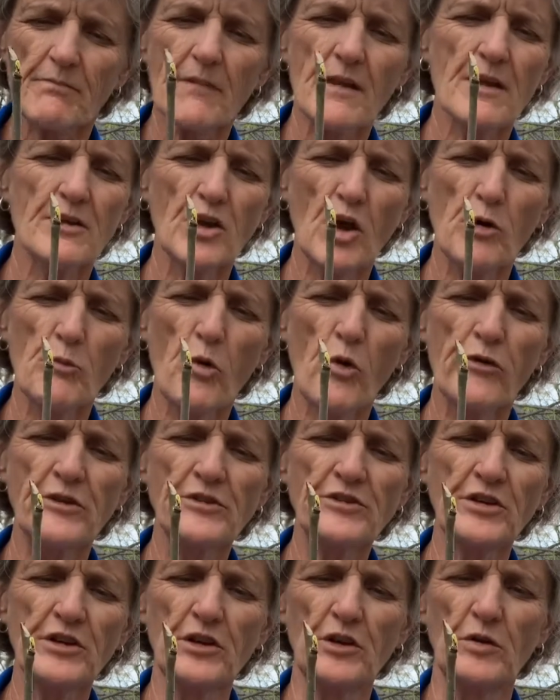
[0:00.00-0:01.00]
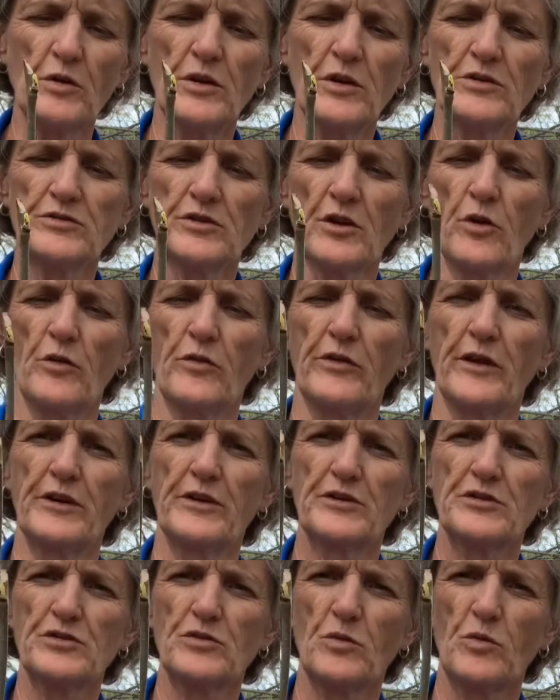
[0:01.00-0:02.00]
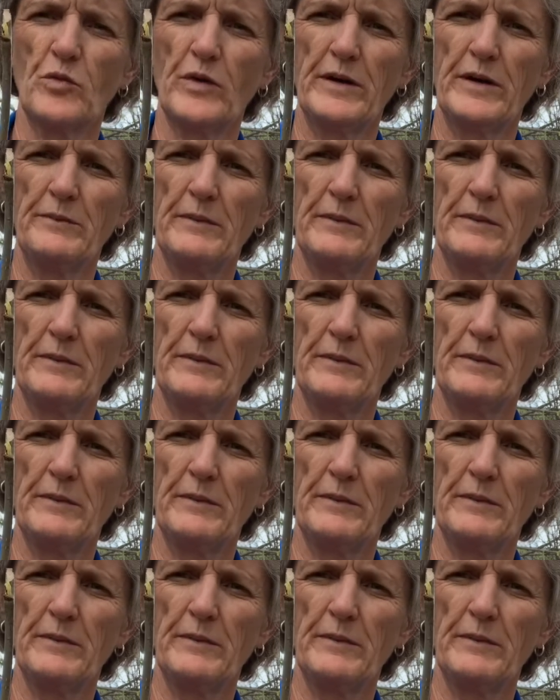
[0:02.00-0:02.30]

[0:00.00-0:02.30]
no more than 2. So there's one